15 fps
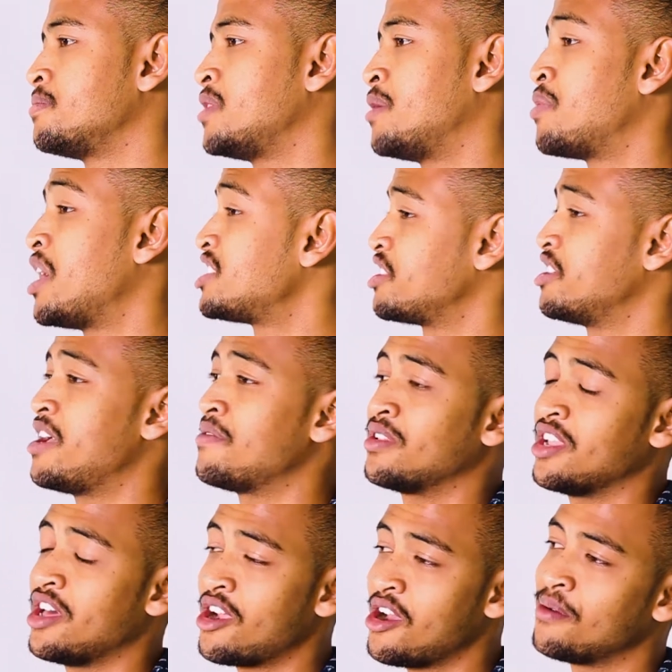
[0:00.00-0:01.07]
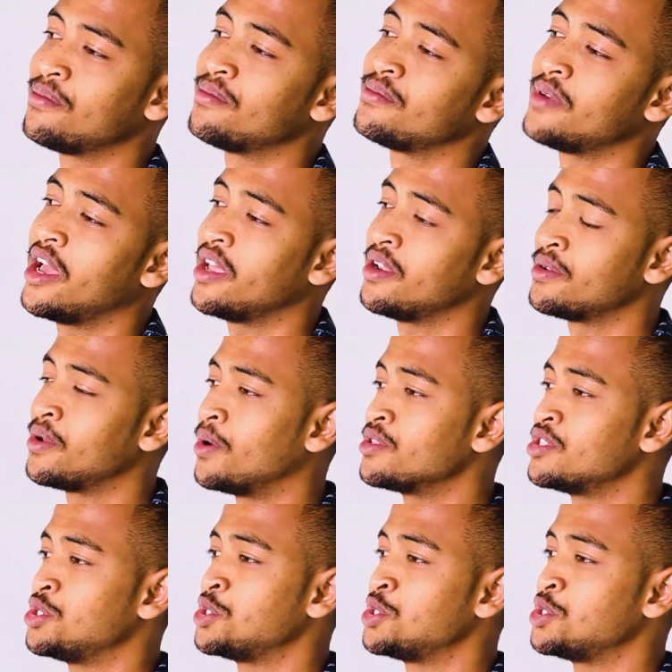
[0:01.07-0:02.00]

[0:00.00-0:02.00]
The pressure never let up and all the